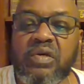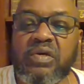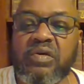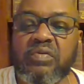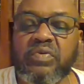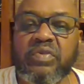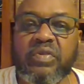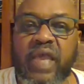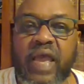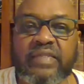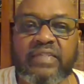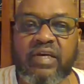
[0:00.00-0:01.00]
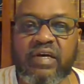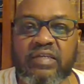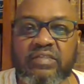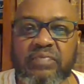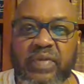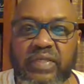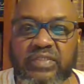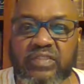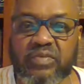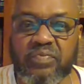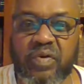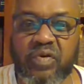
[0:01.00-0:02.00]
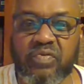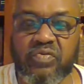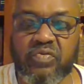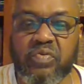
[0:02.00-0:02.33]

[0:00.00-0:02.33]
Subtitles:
We ask God's blessings upon you.